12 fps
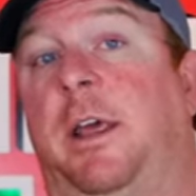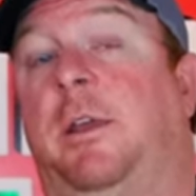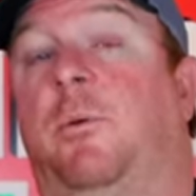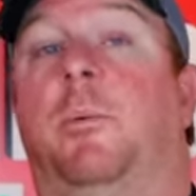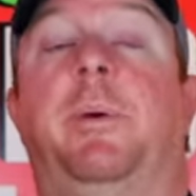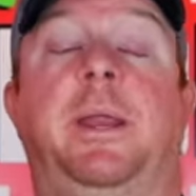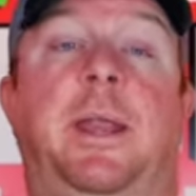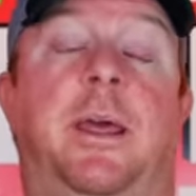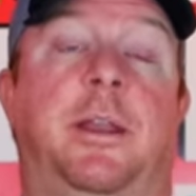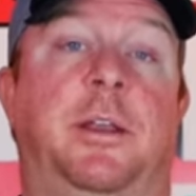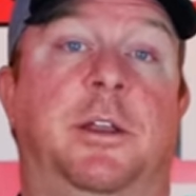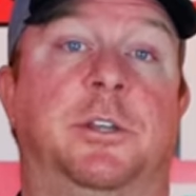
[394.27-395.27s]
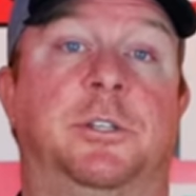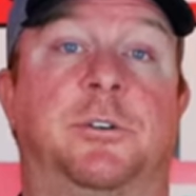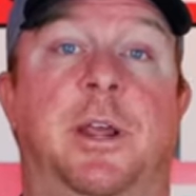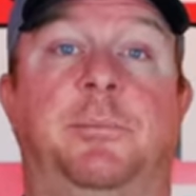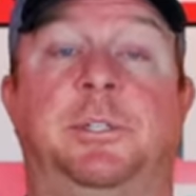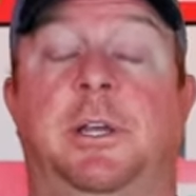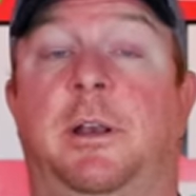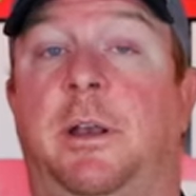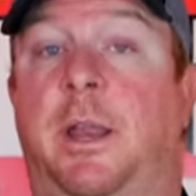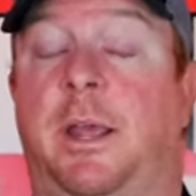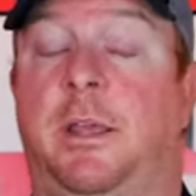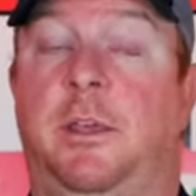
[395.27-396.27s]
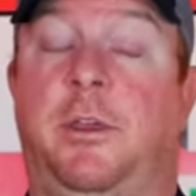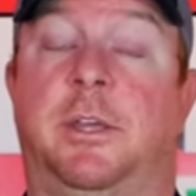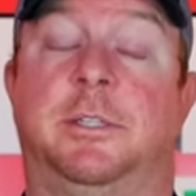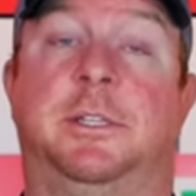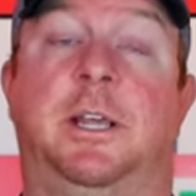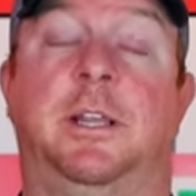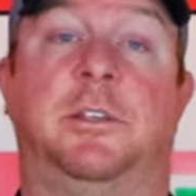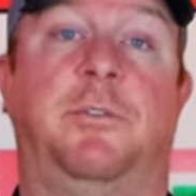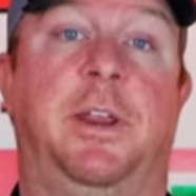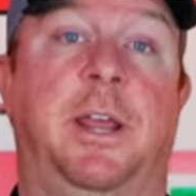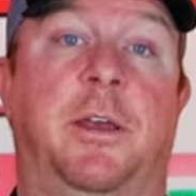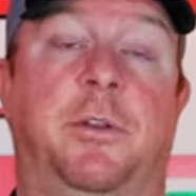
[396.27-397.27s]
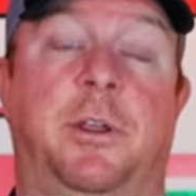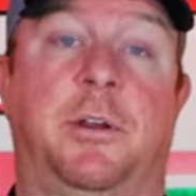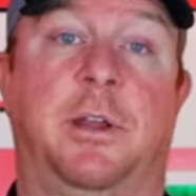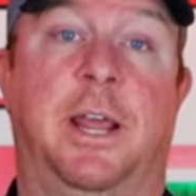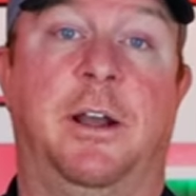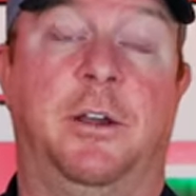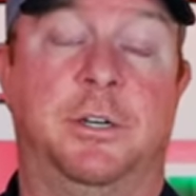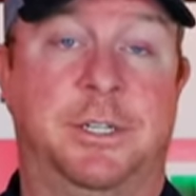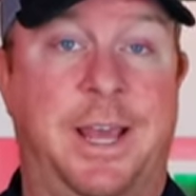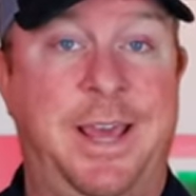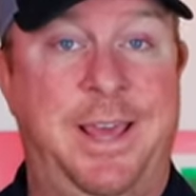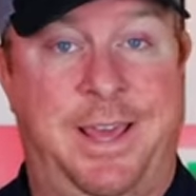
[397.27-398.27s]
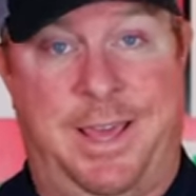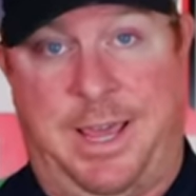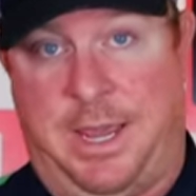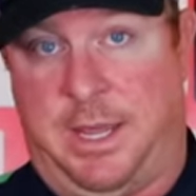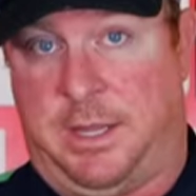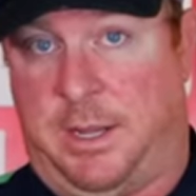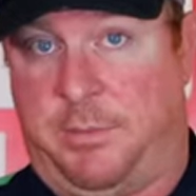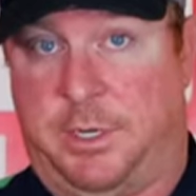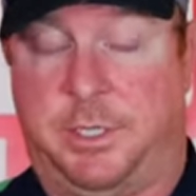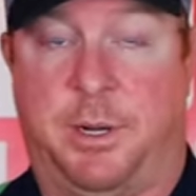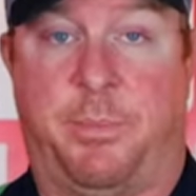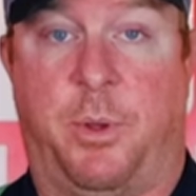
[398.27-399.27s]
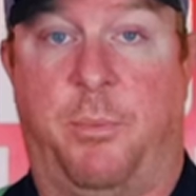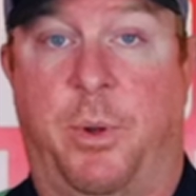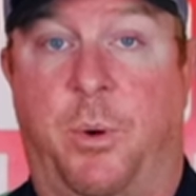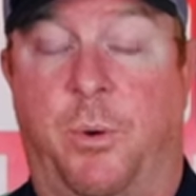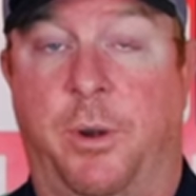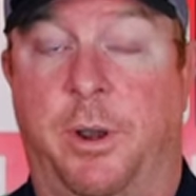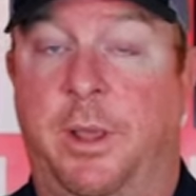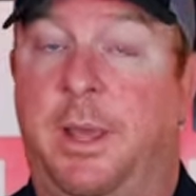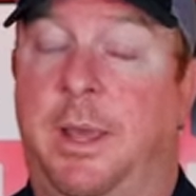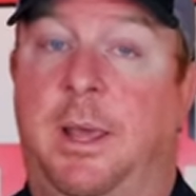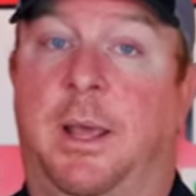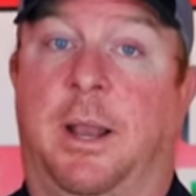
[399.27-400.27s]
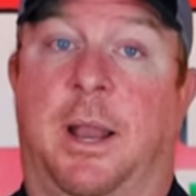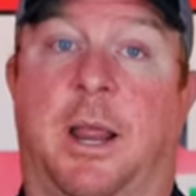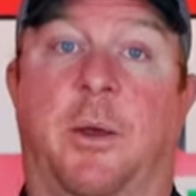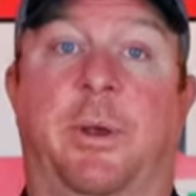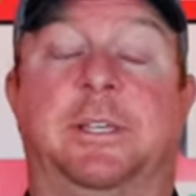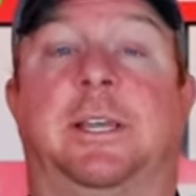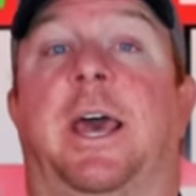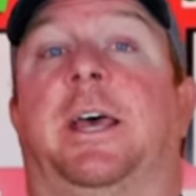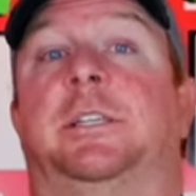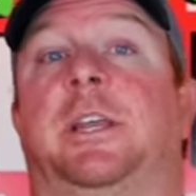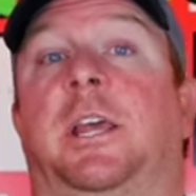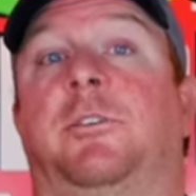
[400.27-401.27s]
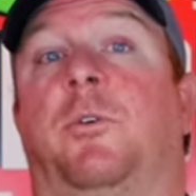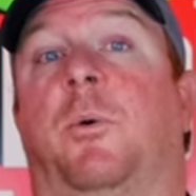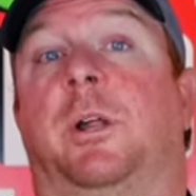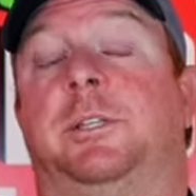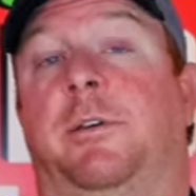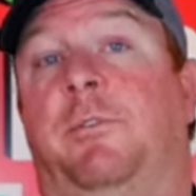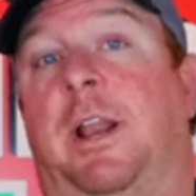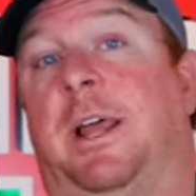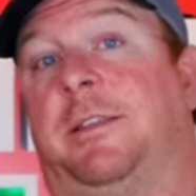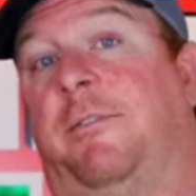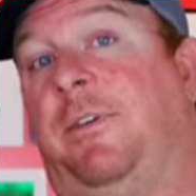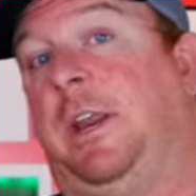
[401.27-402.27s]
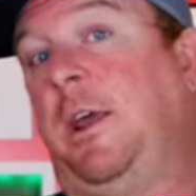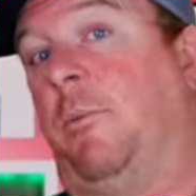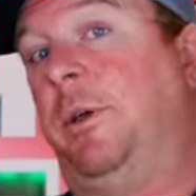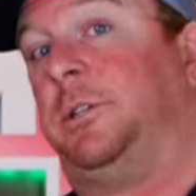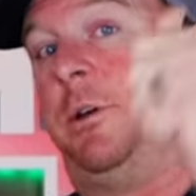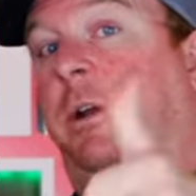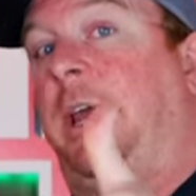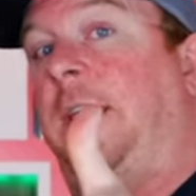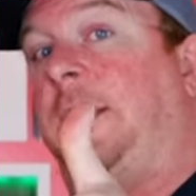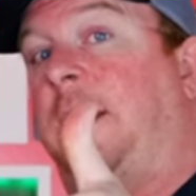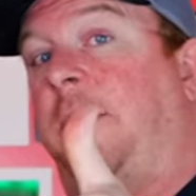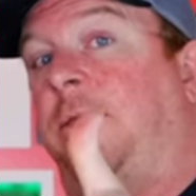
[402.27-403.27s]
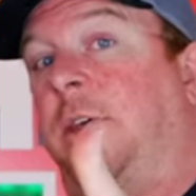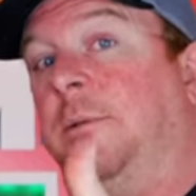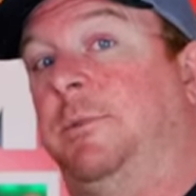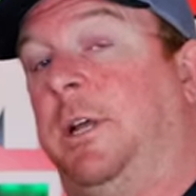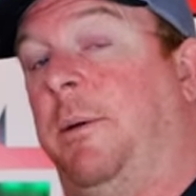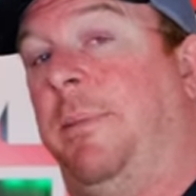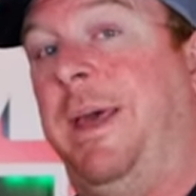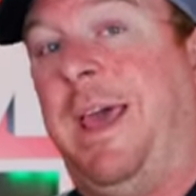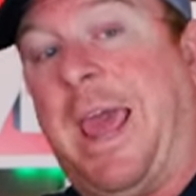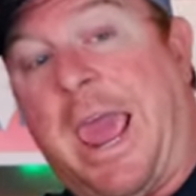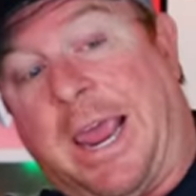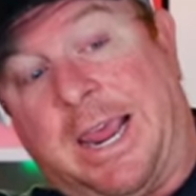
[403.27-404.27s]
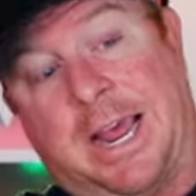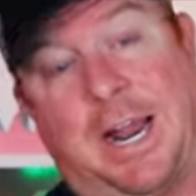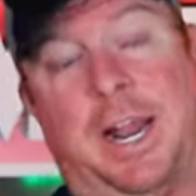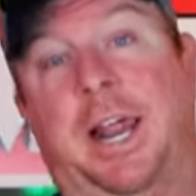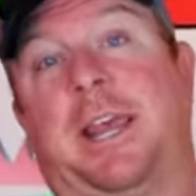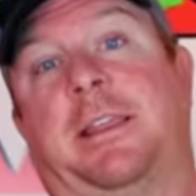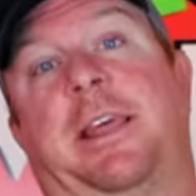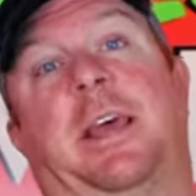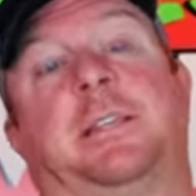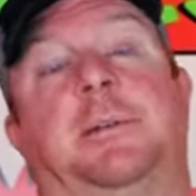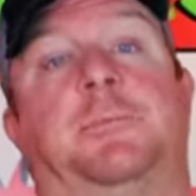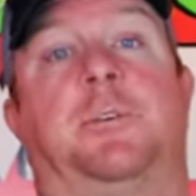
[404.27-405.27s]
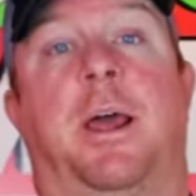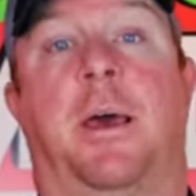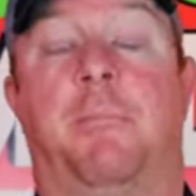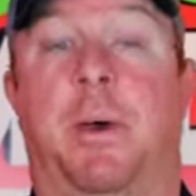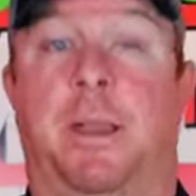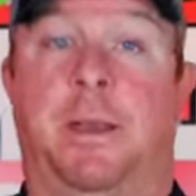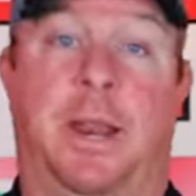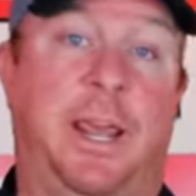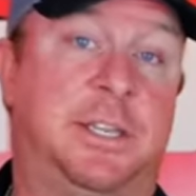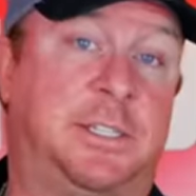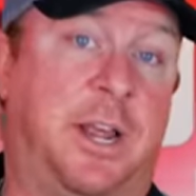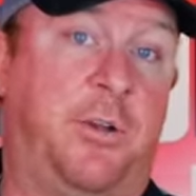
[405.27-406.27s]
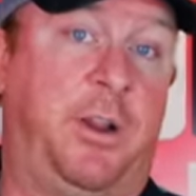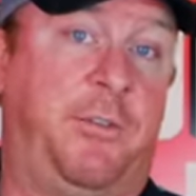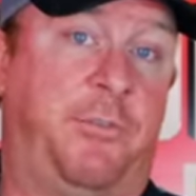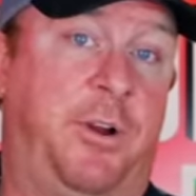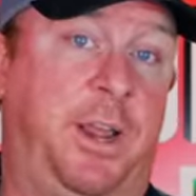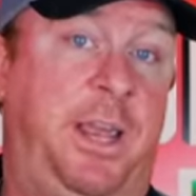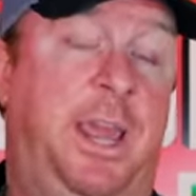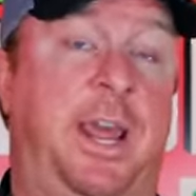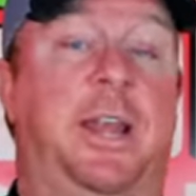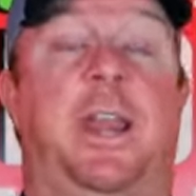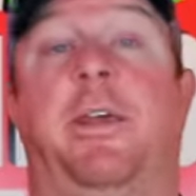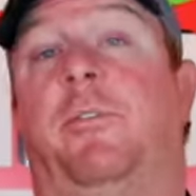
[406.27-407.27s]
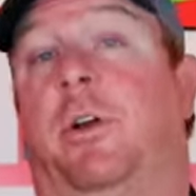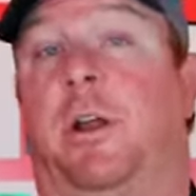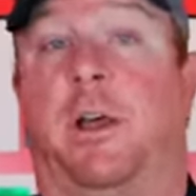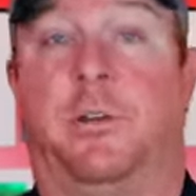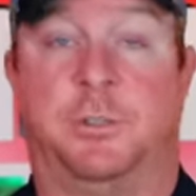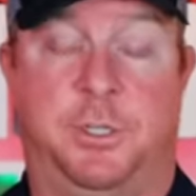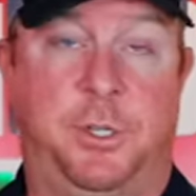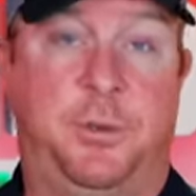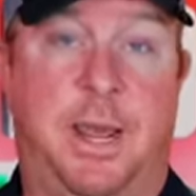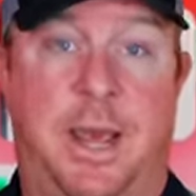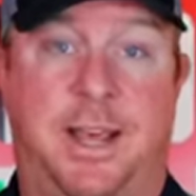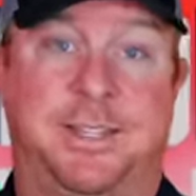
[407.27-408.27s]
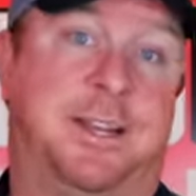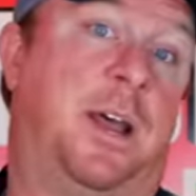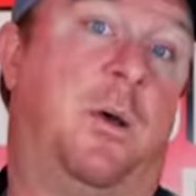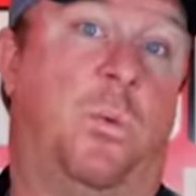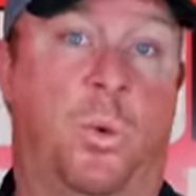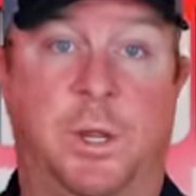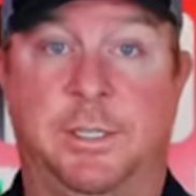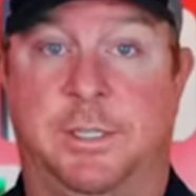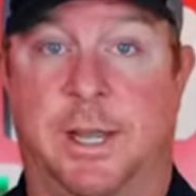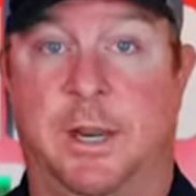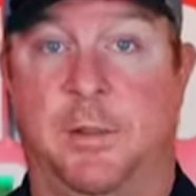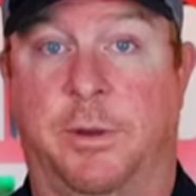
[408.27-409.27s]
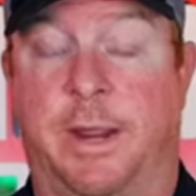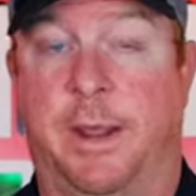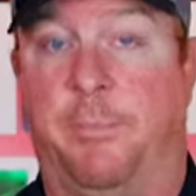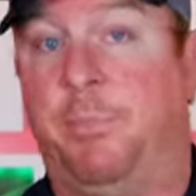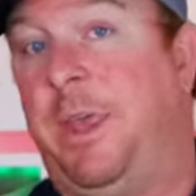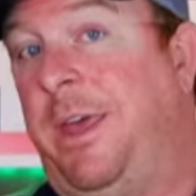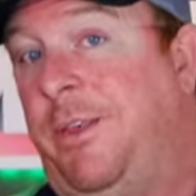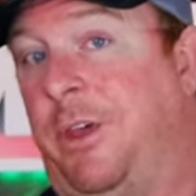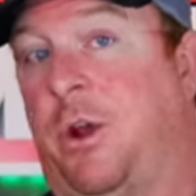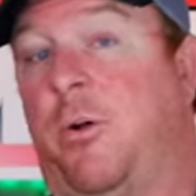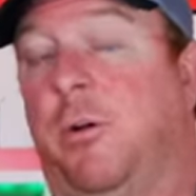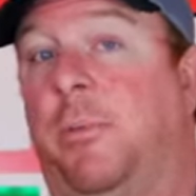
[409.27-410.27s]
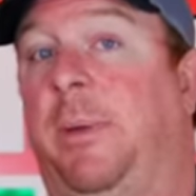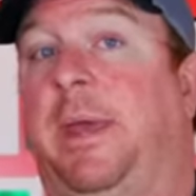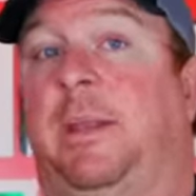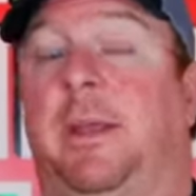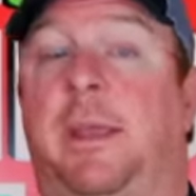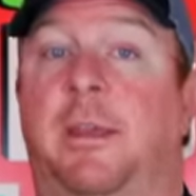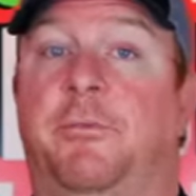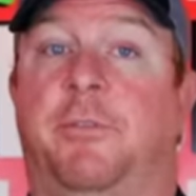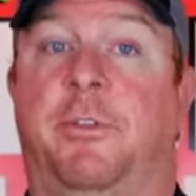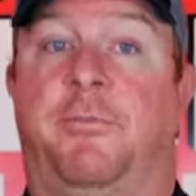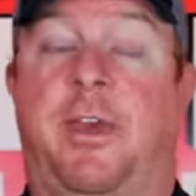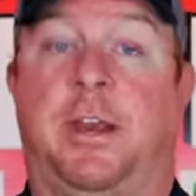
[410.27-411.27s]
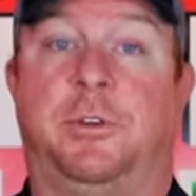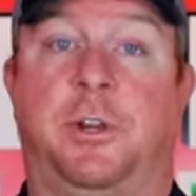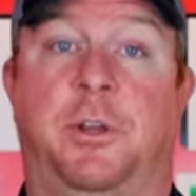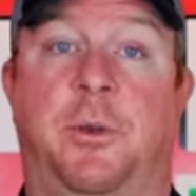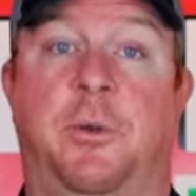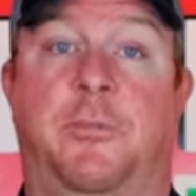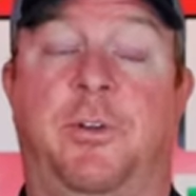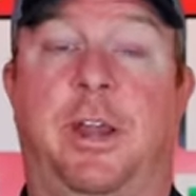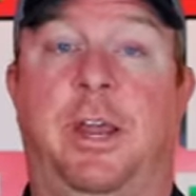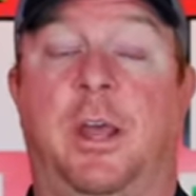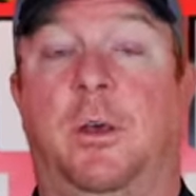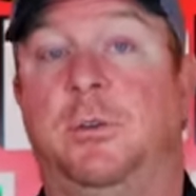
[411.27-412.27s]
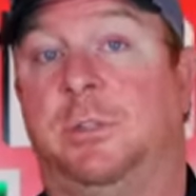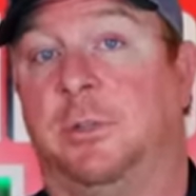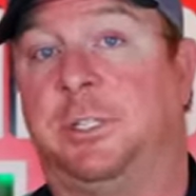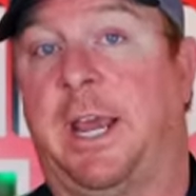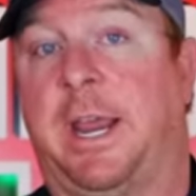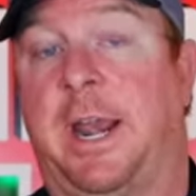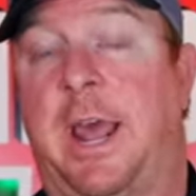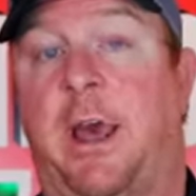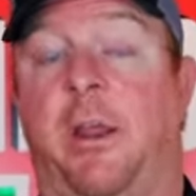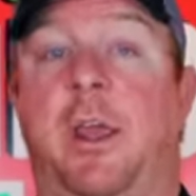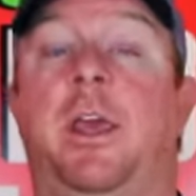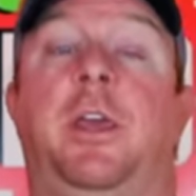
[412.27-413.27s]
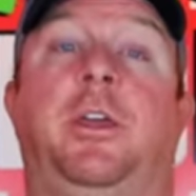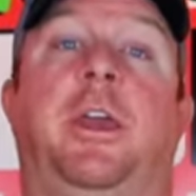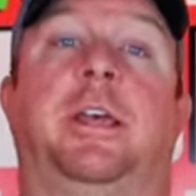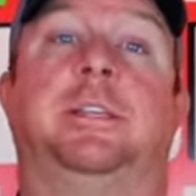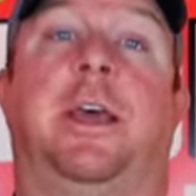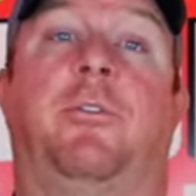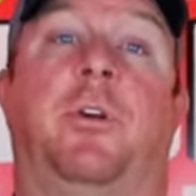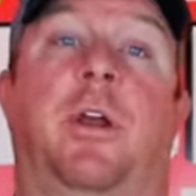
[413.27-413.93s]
link will be down in the description. You can send this video to your dealers and get them to jump on board. Like always, guys, thanks for watching. If you liked the video, be sure to hit that thumbs up and click that subscribe button. It's totally free. It never costs you guys not one single dime. The card will be at the end for the factory tour video, so check it out. You guys have a